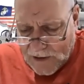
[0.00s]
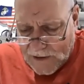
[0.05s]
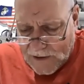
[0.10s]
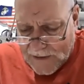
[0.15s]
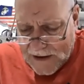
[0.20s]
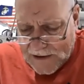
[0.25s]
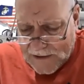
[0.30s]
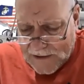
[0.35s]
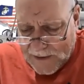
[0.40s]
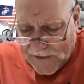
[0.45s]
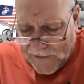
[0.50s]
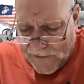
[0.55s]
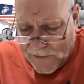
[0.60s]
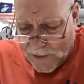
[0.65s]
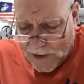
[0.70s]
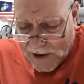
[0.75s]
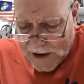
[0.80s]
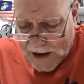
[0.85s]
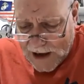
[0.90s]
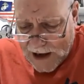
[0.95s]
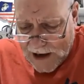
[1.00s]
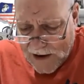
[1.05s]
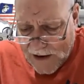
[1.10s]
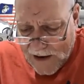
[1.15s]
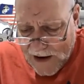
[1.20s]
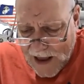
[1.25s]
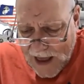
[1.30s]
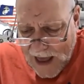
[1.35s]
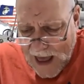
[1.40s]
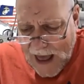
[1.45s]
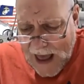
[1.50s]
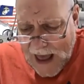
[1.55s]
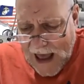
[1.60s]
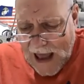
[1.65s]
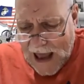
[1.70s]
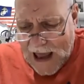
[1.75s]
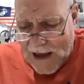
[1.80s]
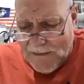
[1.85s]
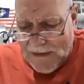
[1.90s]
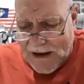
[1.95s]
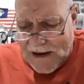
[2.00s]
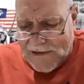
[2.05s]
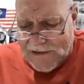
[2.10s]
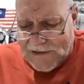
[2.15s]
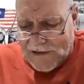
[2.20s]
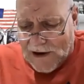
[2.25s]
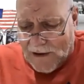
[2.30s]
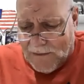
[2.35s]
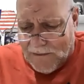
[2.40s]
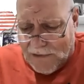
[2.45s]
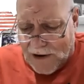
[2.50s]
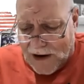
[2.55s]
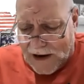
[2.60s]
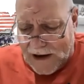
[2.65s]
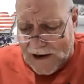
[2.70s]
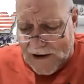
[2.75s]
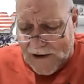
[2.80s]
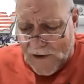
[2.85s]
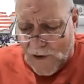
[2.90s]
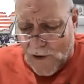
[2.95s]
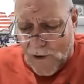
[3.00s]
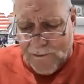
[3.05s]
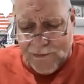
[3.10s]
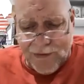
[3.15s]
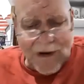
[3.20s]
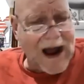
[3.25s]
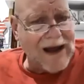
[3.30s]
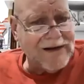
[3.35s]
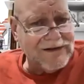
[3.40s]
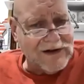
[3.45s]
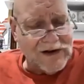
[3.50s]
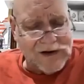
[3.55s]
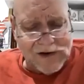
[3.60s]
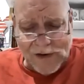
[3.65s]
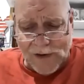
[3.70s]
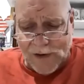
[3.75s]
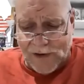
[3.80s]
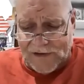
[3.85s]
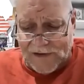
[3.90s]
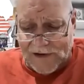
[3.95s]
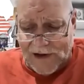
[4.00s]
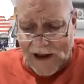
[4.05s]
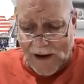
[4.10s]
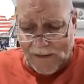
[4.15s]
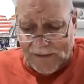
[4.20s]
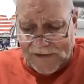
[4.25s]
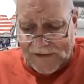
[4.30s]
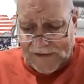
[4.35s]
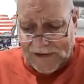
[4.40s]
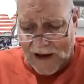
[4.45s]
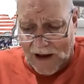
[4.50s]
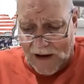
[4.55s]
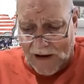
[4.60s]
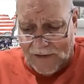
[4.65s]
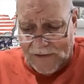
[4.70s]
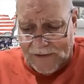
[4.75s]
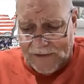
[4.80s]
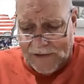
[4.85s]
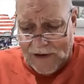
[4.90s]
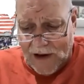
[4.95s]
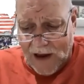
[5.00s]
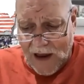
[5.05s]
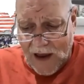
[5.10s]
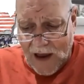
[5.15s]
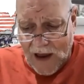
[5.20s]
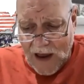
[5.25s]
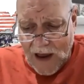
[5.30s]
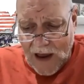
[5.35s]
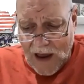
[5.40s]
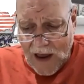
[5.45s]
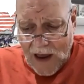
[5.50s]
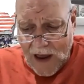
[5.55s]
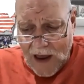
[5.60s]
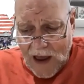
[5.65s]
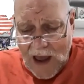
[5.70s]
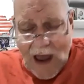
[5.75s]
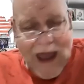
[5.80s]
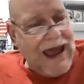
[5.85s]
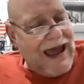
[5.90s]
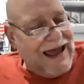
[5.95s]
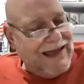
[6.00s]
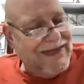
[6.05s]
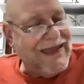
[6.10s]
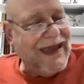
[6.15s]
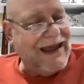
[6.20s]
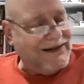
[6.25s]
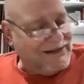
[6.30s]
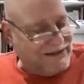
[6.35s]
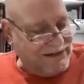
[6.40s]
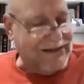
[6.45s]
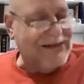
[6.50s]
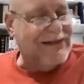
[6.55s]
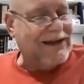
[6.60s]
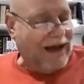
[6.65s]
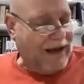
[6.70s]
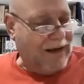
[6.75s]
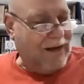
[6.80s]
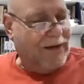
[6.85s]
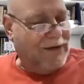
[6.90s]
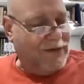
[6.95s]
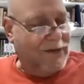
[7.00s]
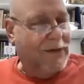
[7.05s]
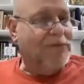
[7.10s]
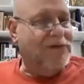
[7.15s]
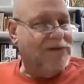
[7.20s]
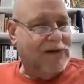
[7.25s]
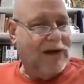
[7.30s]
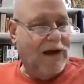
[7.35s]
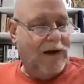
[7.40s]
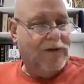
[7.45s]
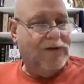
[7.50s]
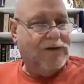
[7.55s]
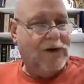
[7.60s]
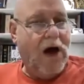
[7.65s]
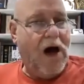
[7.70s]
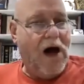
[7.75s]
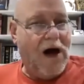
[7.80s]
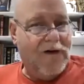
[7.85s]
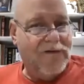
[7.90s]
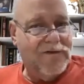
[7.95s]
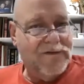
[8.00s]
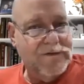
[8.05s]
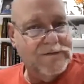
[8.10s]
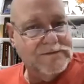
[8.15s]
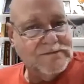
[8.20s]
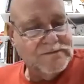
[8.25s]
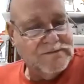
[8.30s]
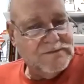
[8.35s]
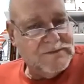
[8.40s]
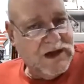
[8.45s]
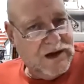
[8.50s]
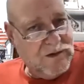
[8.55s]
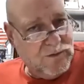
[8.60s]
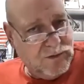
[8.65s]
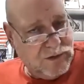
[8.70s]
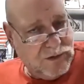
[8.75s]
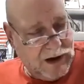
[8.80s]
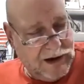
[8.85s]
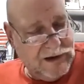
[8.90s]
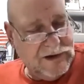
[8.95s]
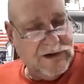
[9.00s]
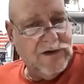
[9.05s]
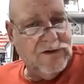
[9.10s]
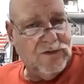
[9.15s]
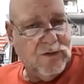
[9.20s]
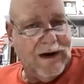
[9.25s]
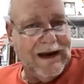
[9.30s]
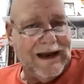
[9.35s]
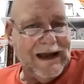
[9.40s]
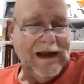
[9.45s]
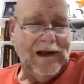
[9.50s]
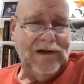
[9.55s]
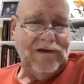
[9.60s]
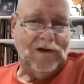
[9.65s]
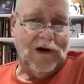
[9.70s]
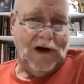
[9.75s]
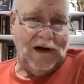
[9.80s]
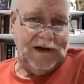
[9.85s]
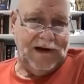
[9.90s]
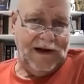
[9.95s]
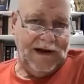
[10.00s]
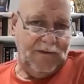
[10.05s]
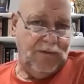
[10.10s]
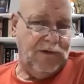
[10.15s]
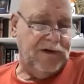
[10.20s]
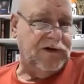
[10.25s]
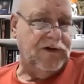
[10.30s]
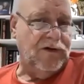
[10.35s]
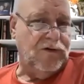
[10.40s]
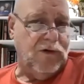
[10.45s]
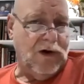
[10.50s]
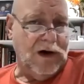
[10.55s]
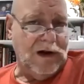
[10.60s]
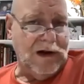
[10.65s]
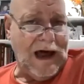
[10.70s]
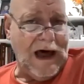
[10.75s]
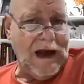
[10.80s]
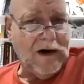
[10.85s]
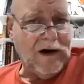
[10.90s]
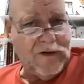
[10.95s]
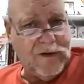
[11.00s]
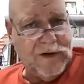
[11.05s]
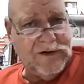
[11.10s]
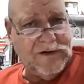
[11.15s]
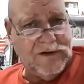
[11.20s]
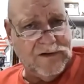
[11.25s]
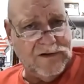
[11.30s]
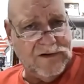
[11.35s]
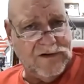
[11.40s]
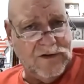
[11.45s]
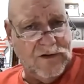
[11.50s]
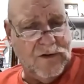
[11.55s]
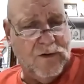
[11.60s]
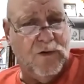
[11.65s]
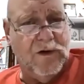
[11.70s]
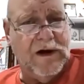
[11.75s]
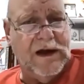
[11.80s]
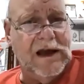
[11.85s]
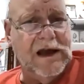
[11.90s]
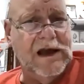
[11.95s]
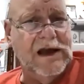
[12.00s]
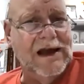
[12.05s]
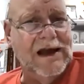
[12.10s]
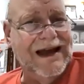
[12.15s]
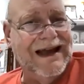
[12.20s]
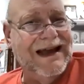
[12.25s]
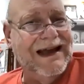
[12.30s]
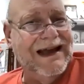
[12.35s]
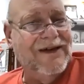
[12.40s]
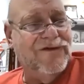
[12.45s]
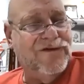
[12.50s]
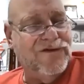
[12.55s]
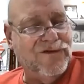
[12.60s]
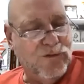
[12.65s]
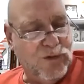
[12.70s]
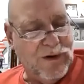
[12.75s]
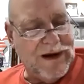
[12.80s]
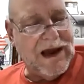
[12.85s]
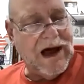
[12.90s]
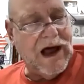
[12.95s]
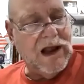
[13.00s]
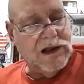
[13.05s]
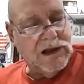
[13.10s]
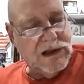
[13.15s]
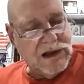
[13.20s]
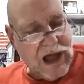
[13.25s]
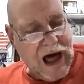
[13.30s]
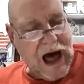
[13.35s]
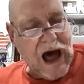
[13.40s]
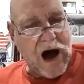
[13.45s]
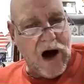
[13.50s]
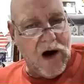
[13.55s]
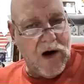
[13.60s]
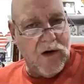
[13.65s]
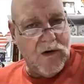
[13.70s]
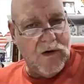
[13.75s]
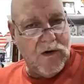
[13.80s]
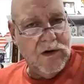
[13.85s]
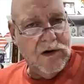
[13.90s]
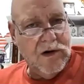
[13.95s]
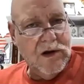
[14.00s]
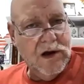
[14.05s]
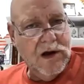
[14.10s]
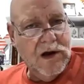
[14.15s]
what it means to be a fornicator? It means somebody who prostitutes themselves. They sell themselves off, which is what Esau did, which is what a lot of Christians do. We allow